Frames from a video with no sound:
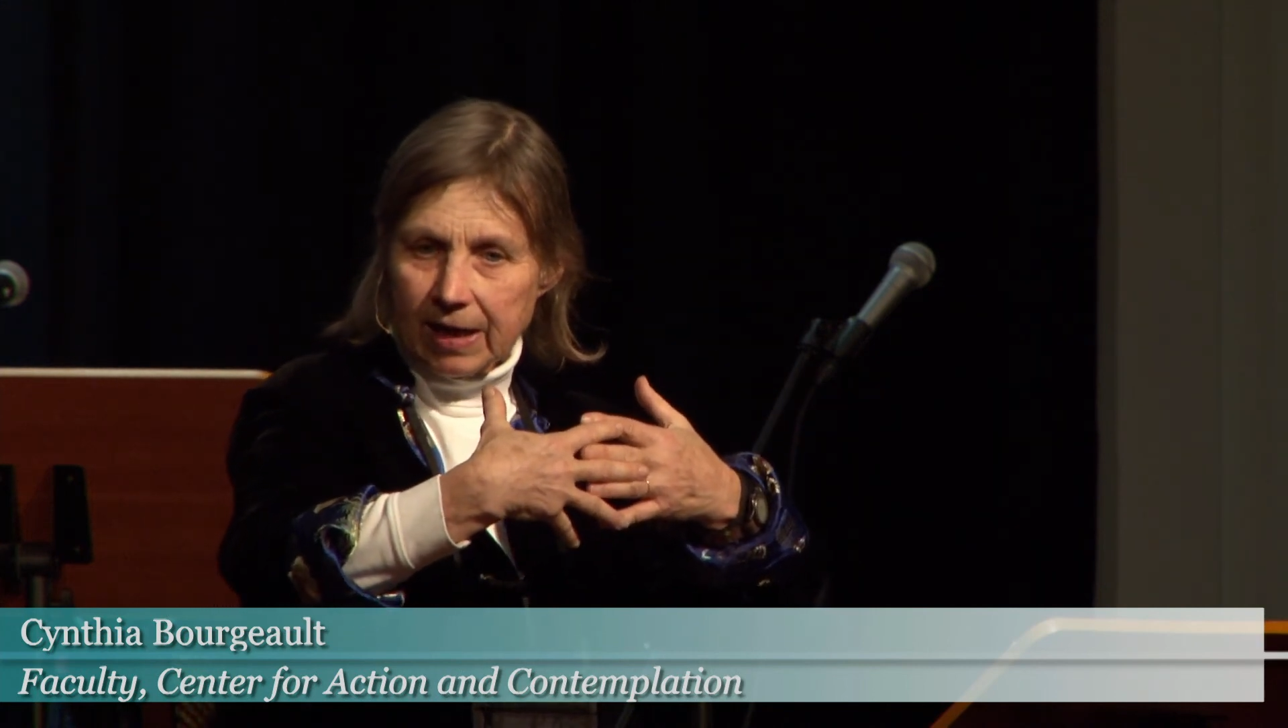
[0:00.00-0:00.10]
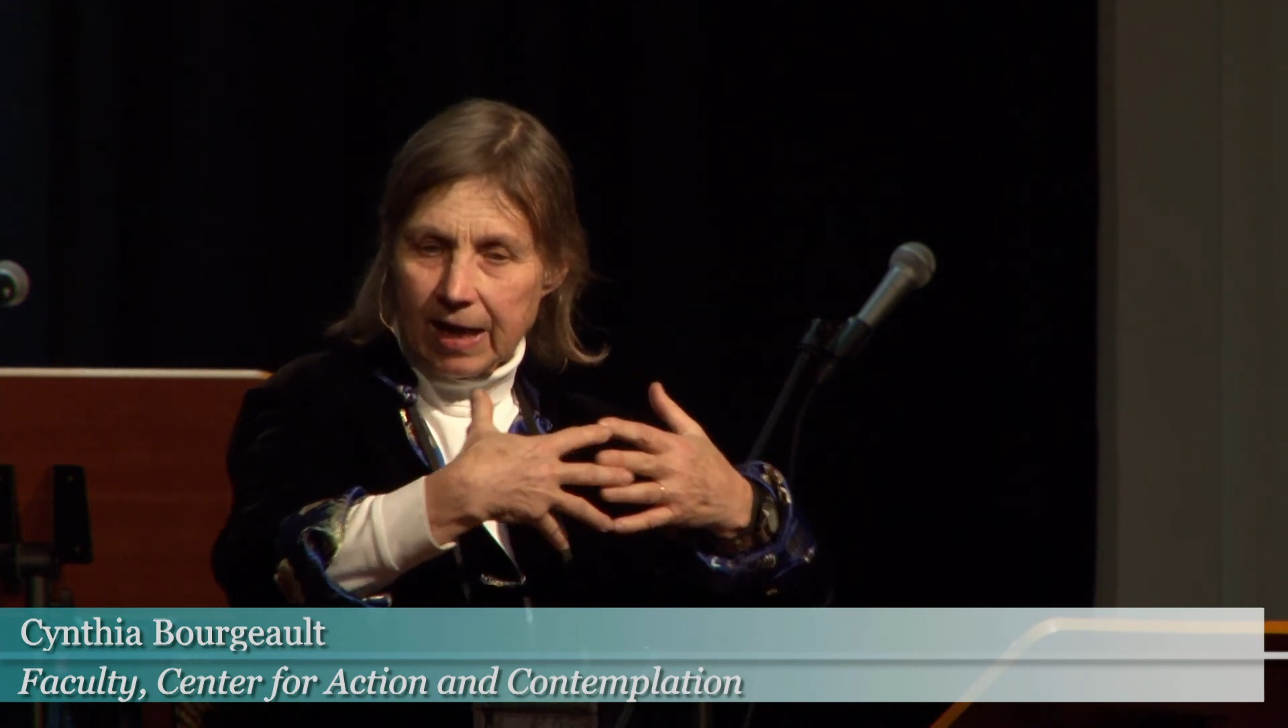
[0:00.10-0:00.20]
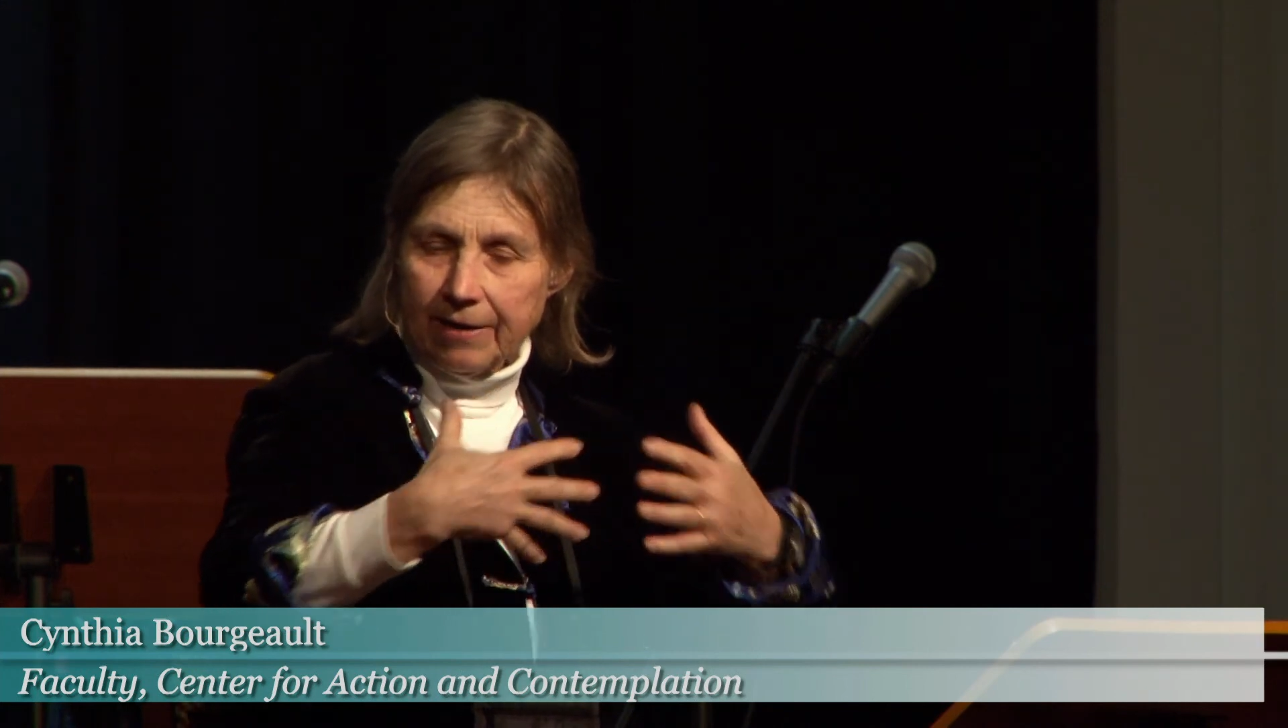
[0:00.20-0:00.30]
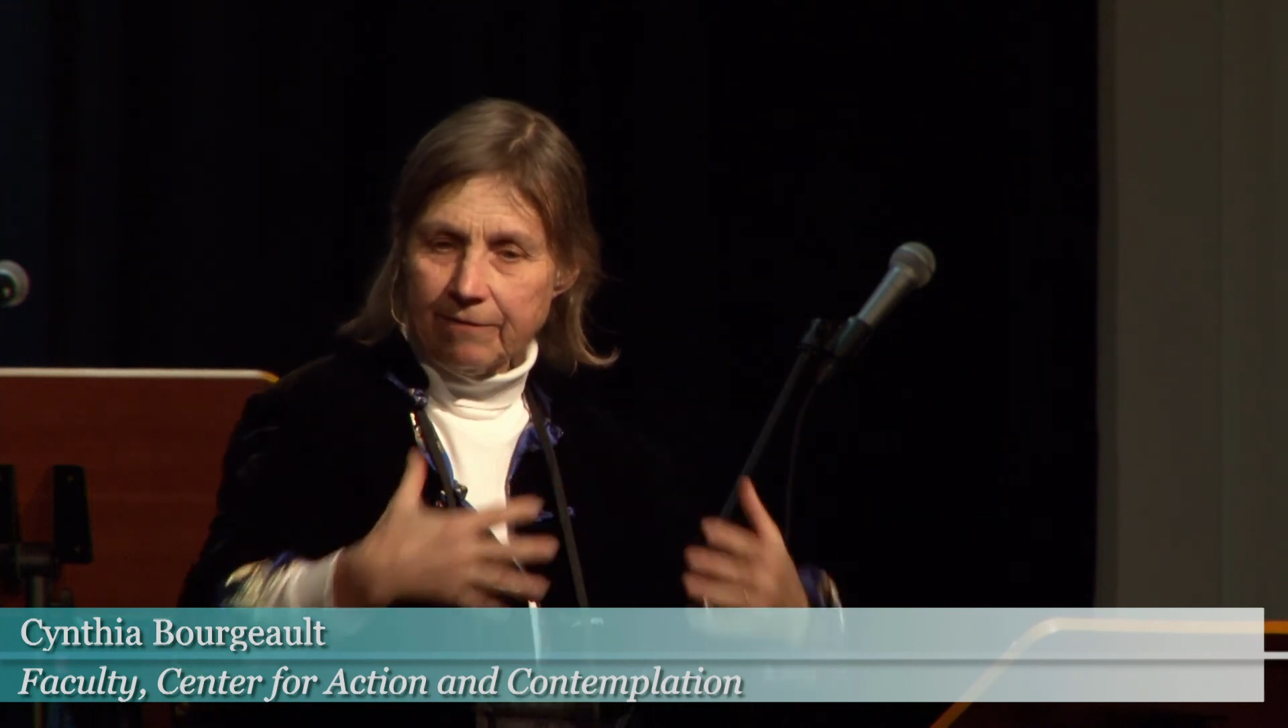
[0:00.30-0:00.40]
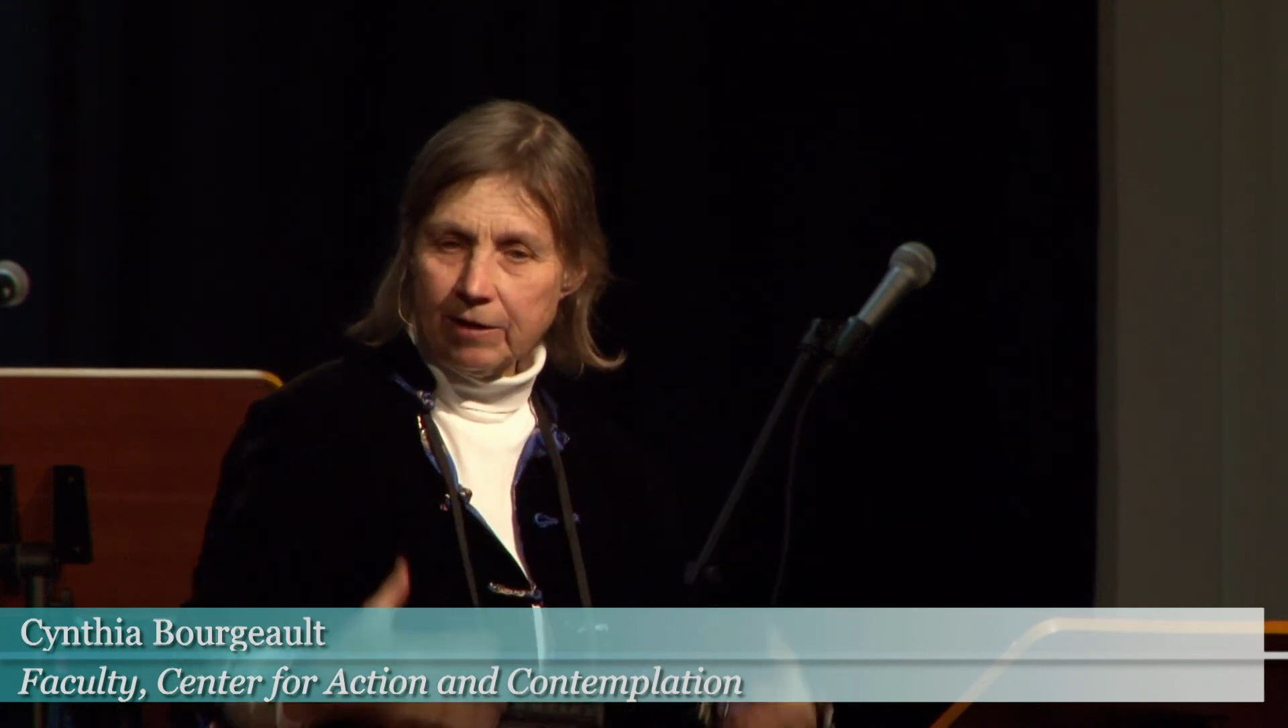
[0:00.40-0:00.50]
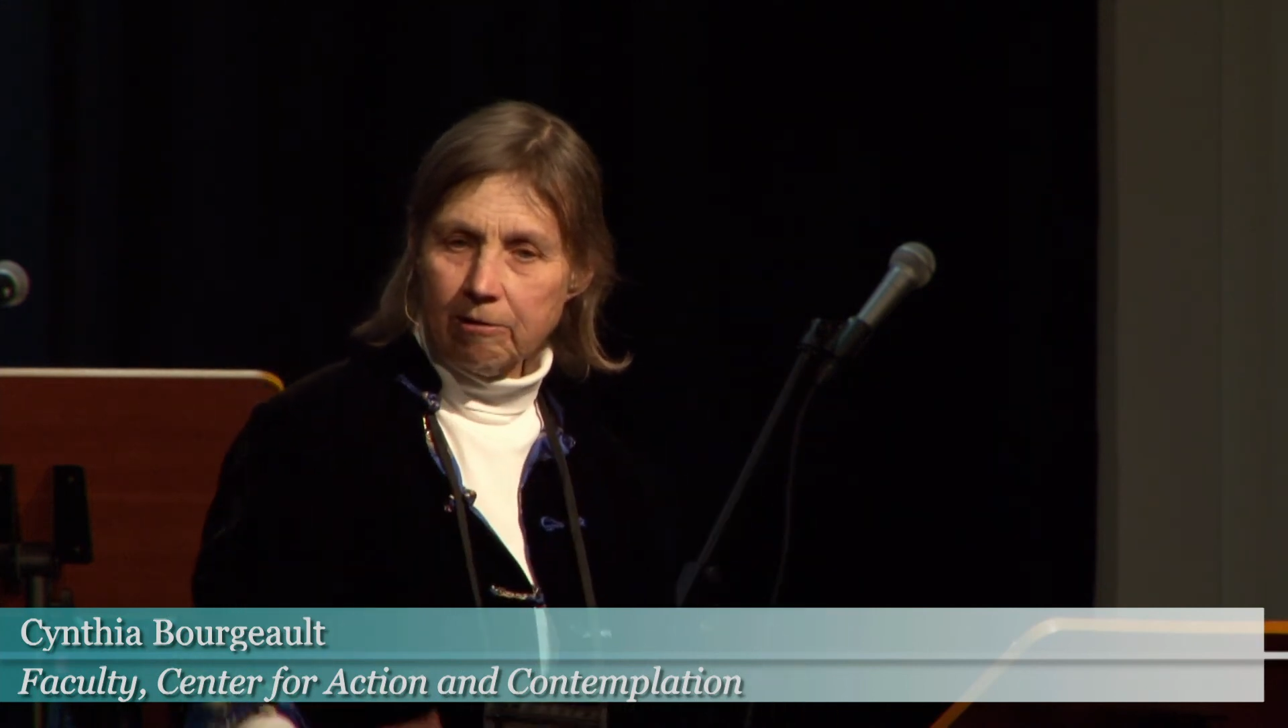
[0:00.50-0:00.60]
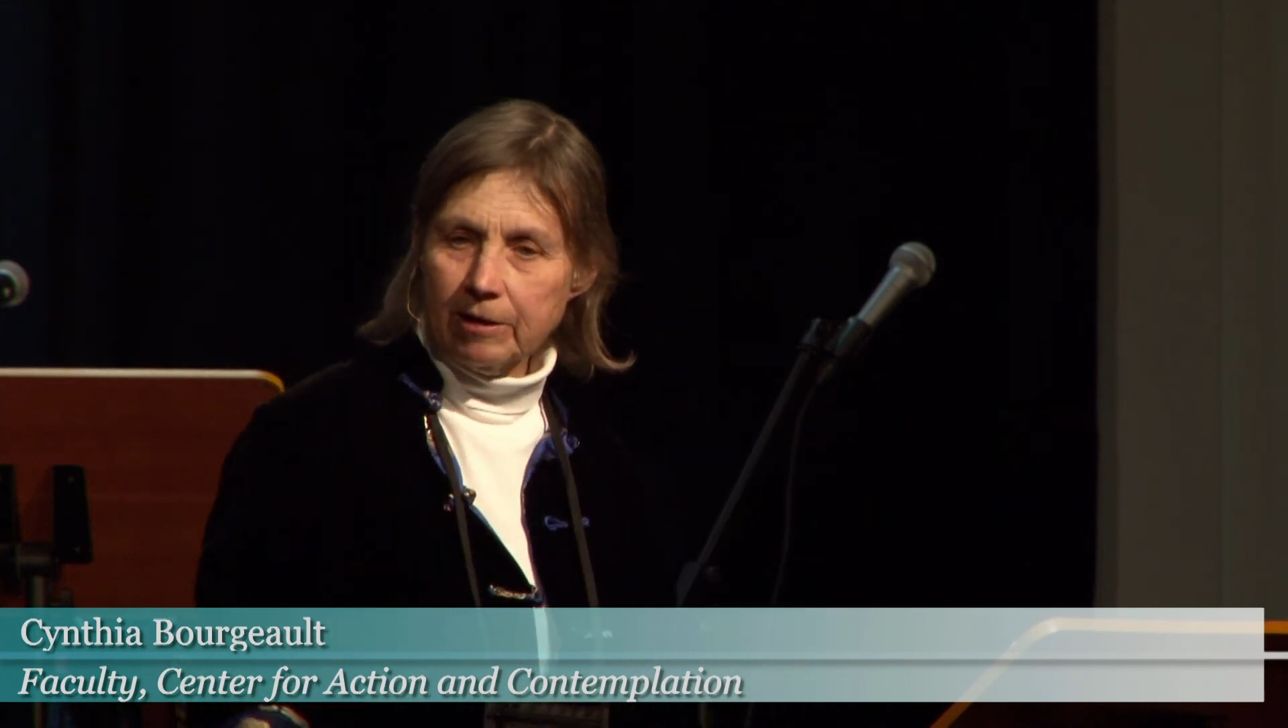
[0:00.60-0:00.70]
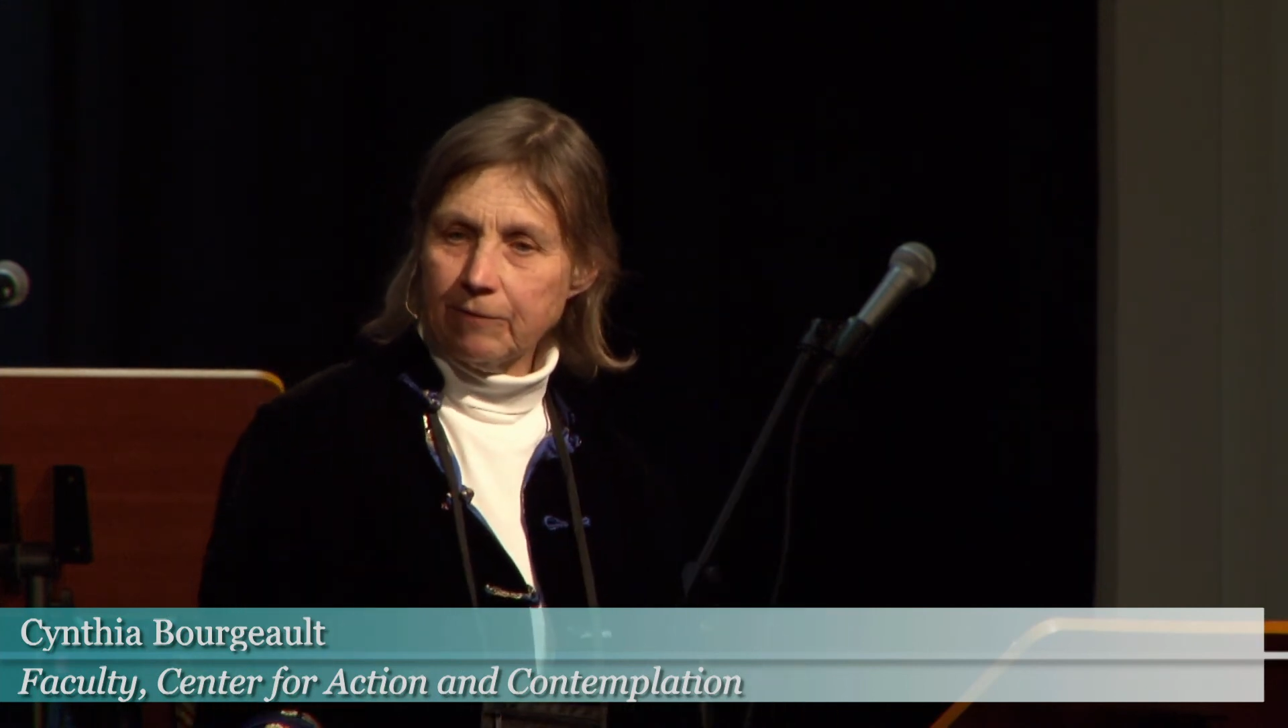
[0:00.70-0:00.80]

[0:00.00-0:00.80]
And very